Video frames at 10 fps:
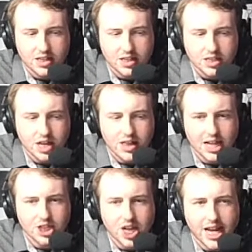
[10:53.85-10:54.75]
So
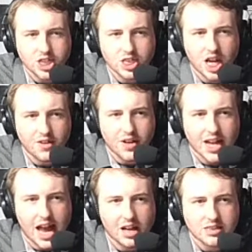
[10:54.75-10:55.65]
that changes over
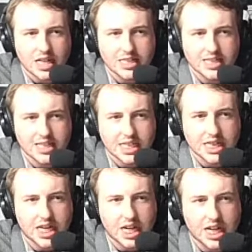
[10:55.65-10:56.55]
now. Sutton's into
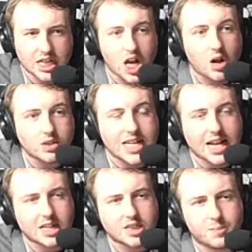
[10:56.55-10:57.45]

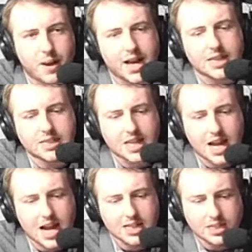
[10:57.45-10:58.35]
second place
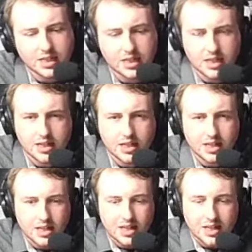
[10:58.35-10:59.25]
ahead
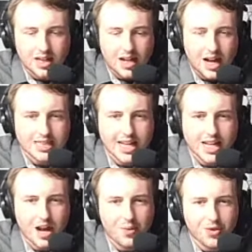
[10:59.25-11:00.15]
as they
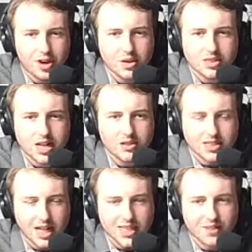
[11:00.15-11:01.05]
come through. So
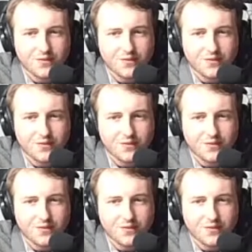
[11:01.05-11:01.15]
Sutton